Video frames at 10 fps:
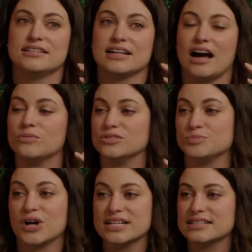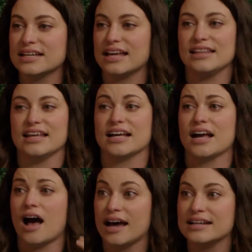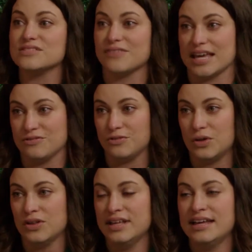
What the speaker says: God was present and that God is faithful.